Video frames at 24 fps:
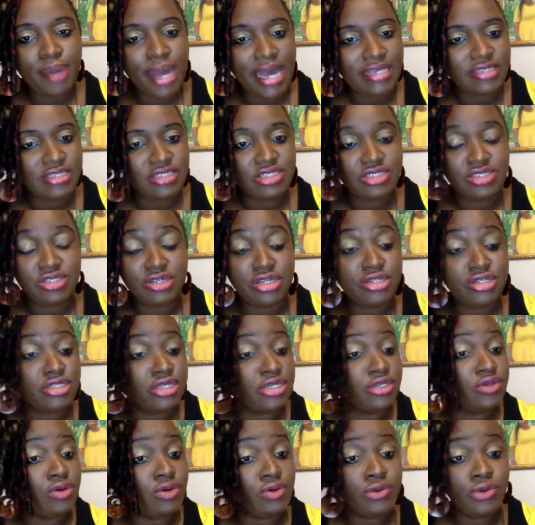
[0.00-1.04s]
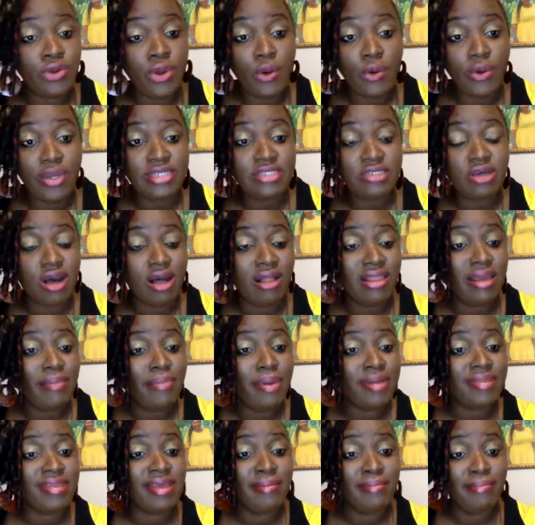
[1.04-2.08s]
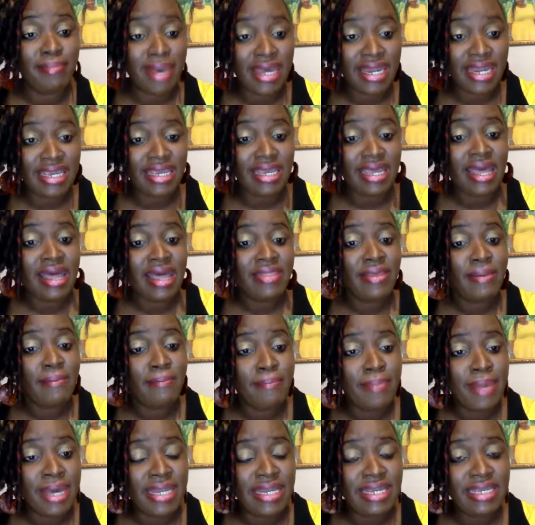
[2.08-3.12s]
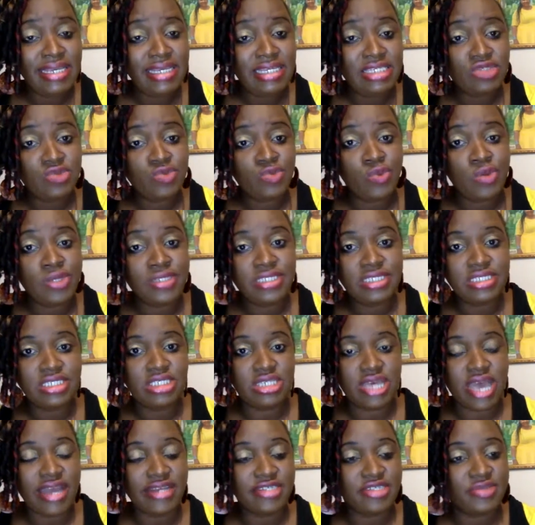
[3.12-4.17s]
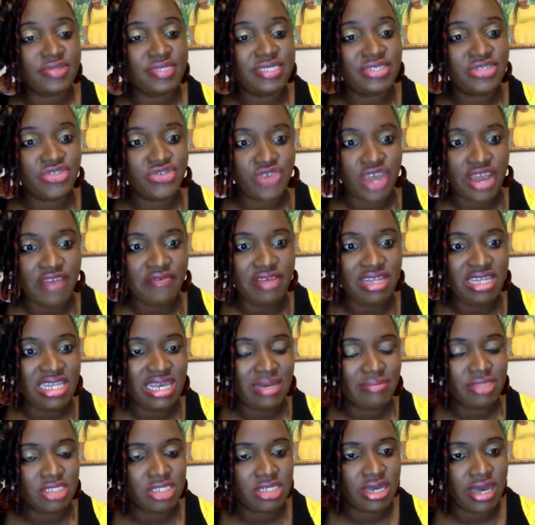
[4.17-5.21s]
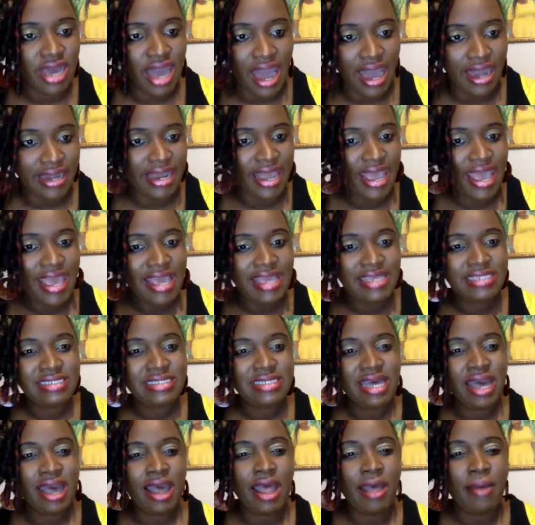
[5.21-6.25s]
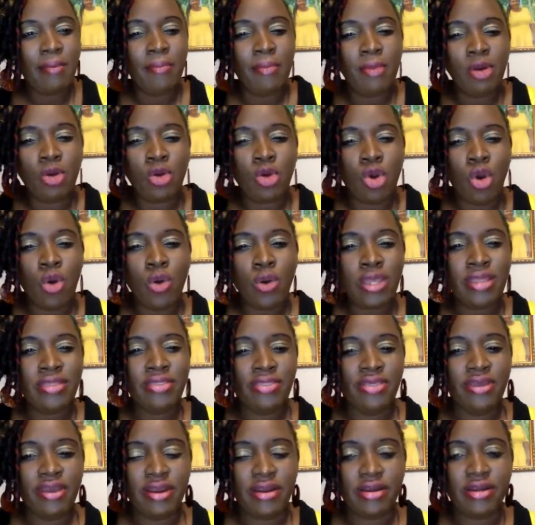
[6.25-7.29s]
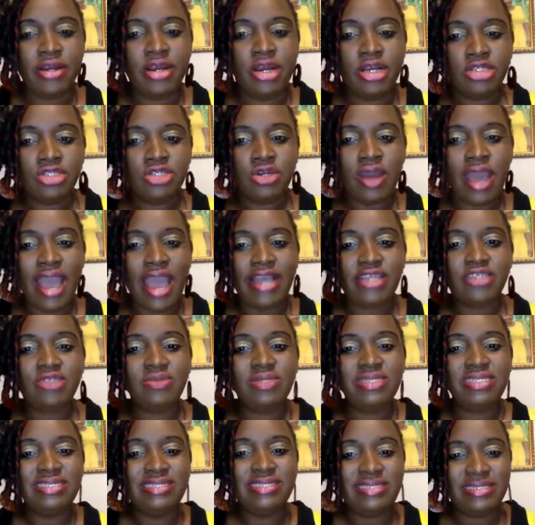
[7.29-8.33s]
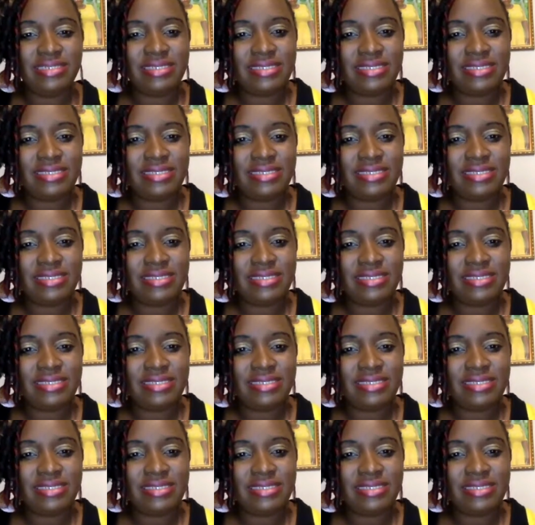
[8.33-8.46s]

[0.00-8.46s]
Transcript: pastors today, they don't know. It's all about the money. The money is what is actually driving them to God. It's not going there to actually